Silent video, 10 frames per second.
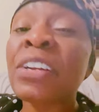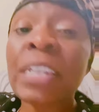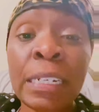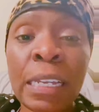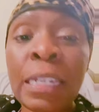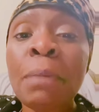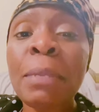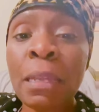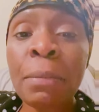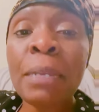
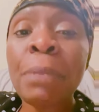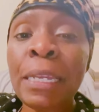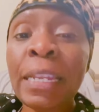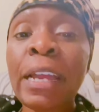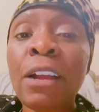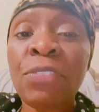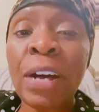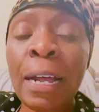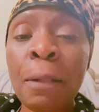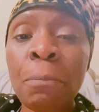me be
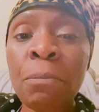clarified.